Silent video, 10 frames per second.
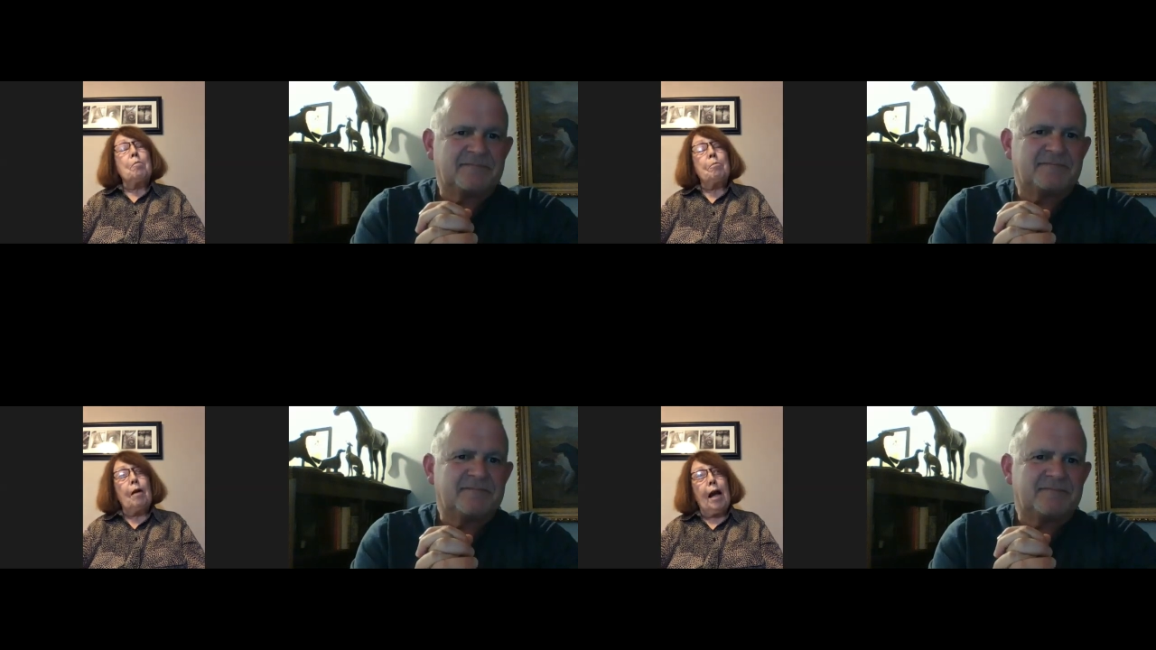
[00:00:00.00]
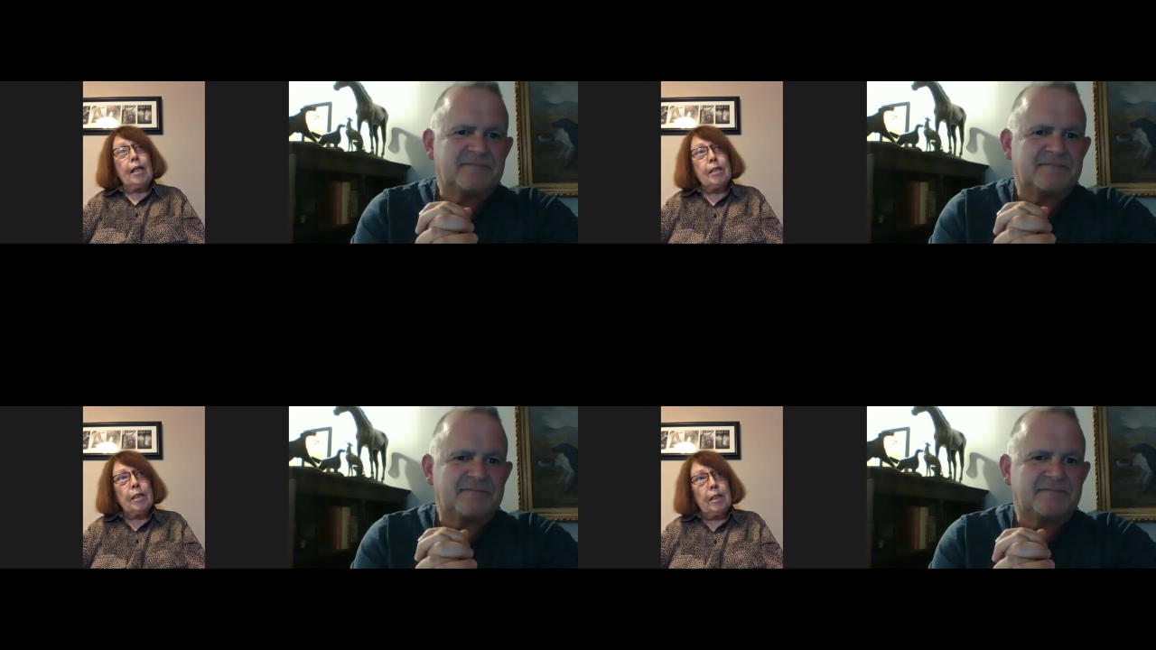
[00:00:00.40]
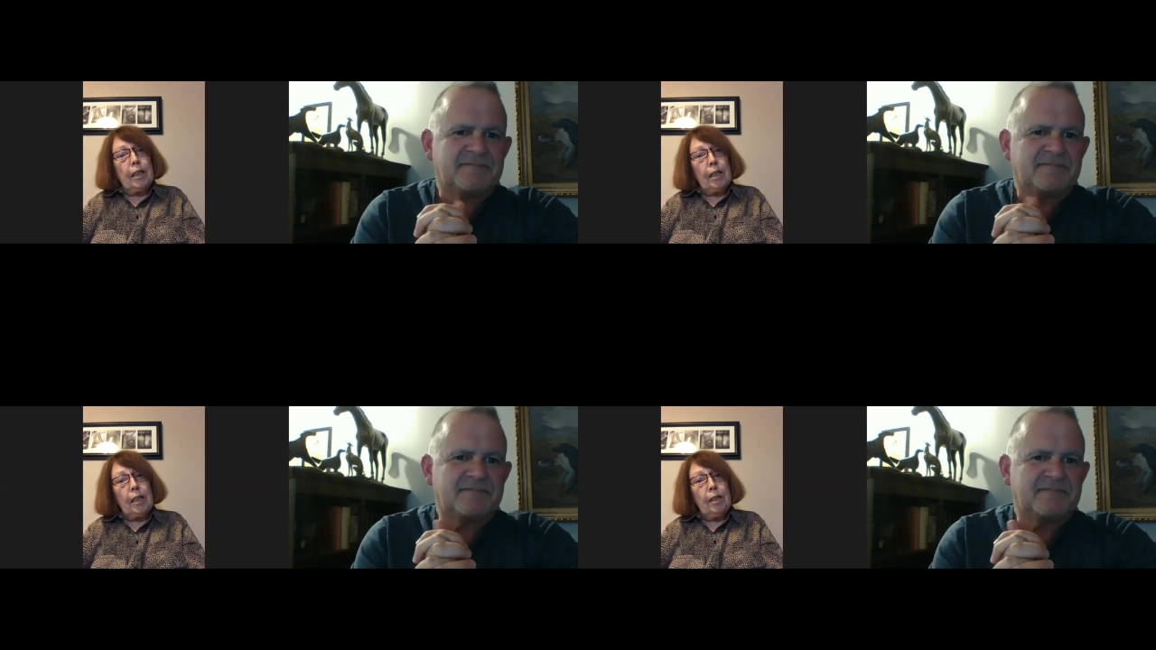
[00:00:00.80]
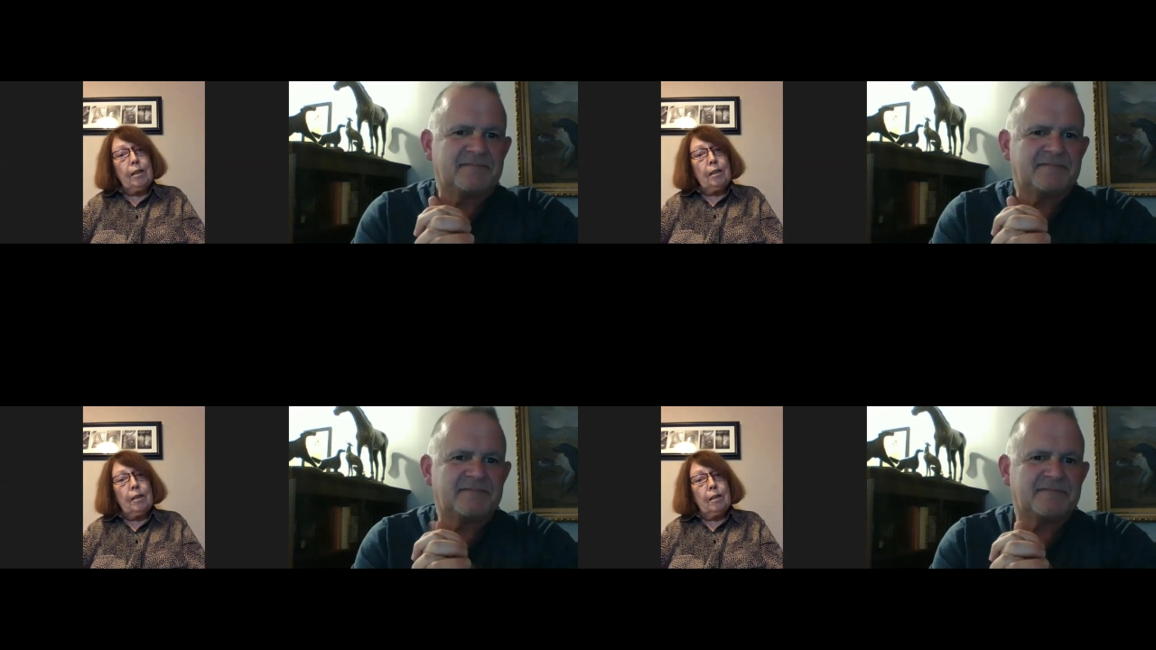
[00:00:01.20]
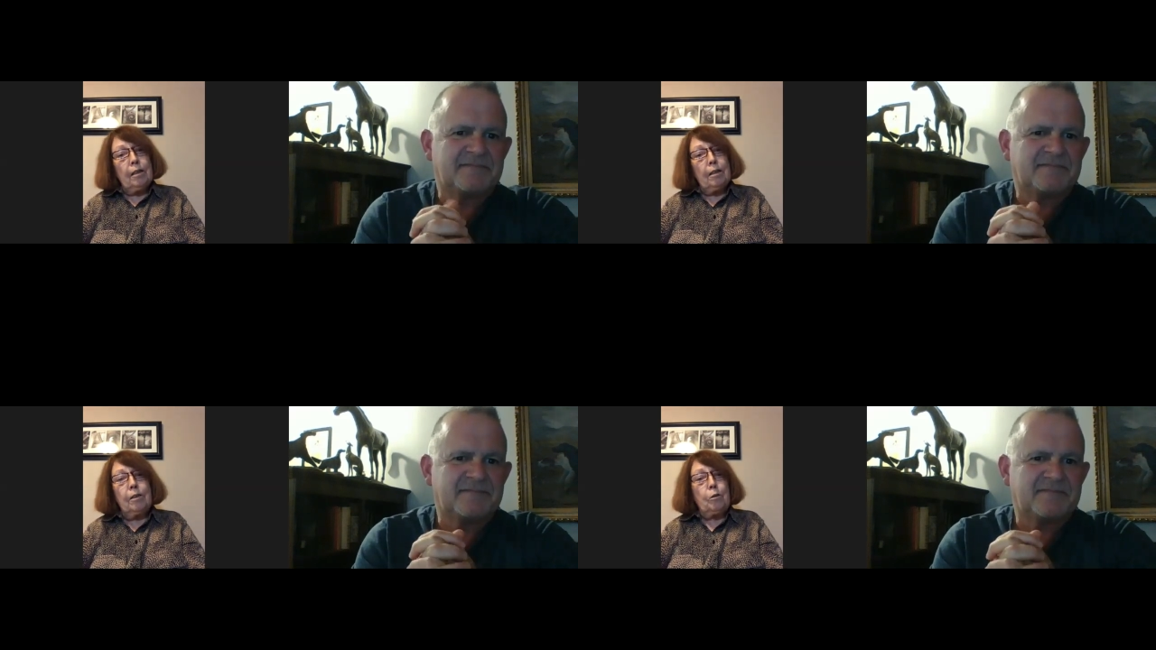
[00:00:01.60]
Speaker 1: Practically
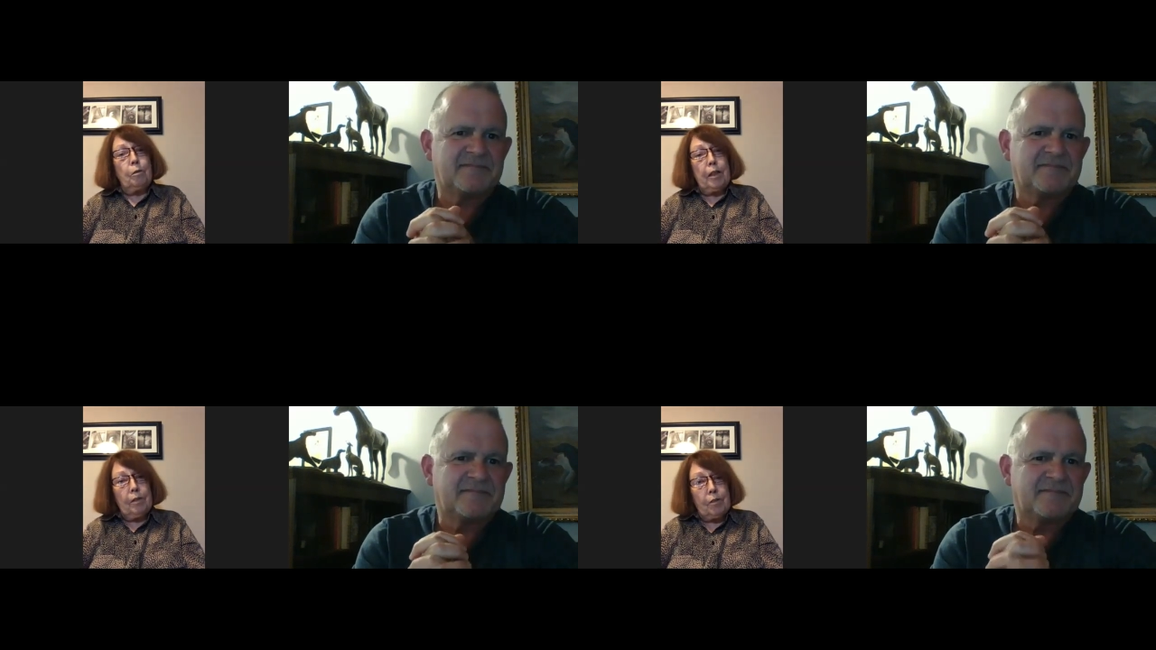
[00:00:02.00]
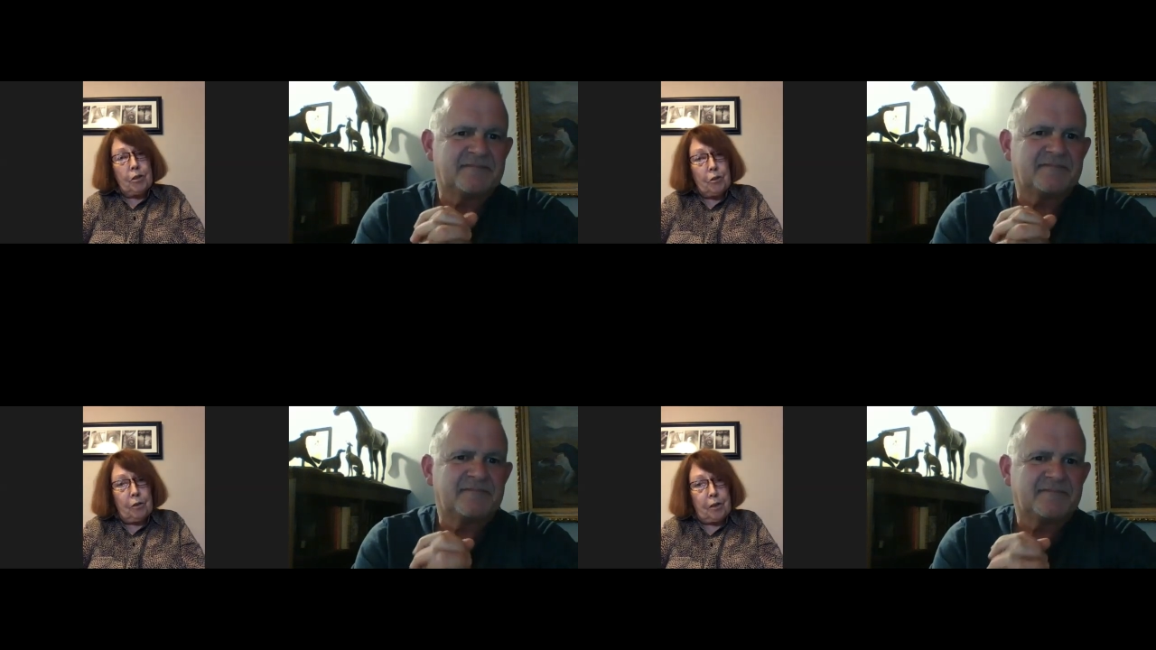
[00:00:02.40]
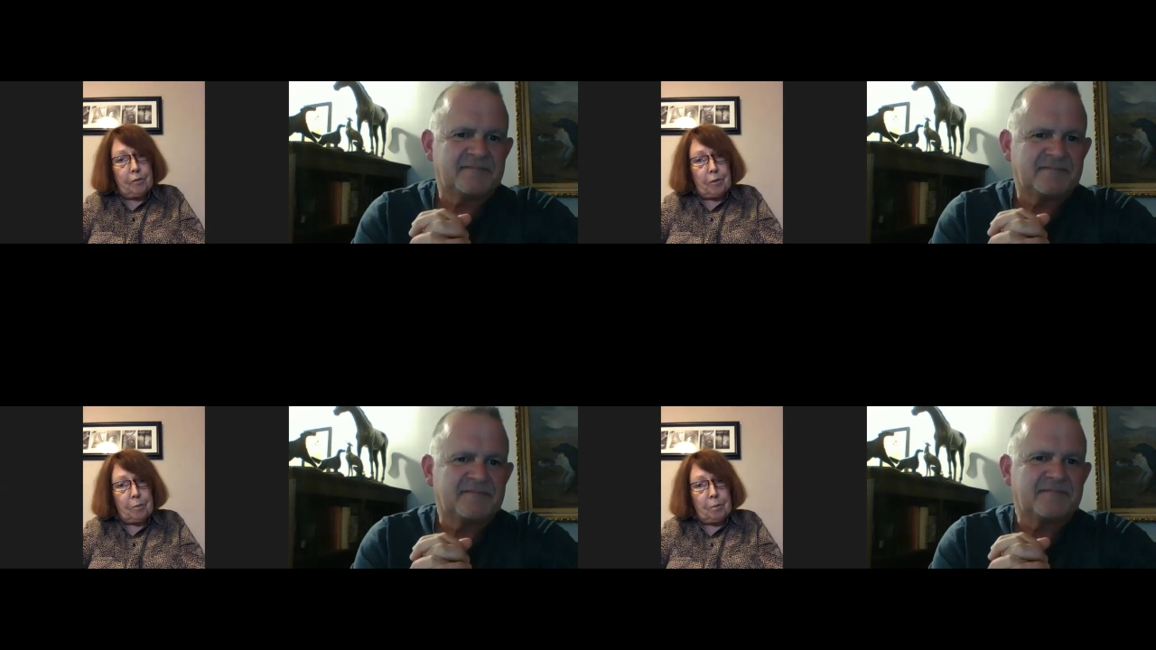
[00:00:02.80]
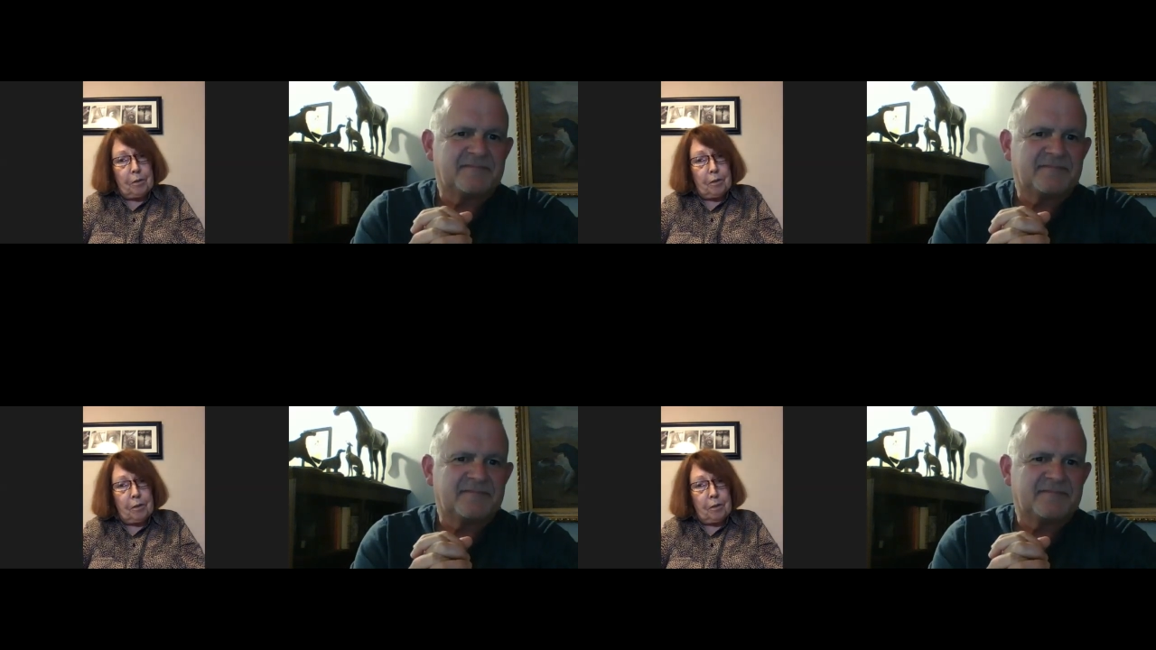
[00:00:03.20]
the queen of the toy group.